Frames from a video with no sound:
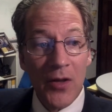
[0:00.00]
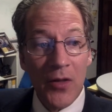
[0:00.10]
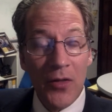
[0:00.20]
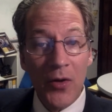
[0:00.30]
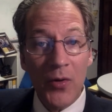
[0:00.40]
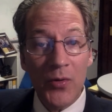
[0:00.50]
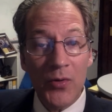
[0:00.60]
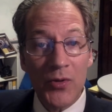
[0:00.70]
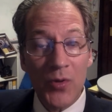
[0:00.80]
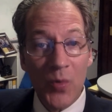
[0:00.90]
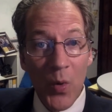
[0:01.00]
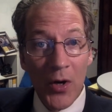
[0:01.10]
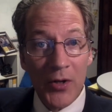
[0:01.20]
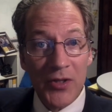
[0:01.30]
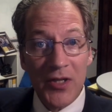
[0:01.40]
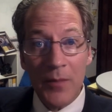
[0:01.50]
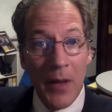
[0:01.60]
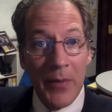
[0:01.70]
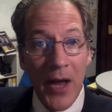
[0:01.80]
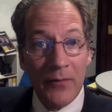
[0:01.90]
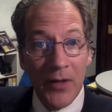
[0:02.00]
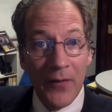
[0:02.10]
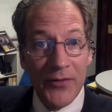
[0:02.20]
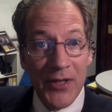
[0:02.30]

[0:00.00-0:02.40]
those works that maybe I've loved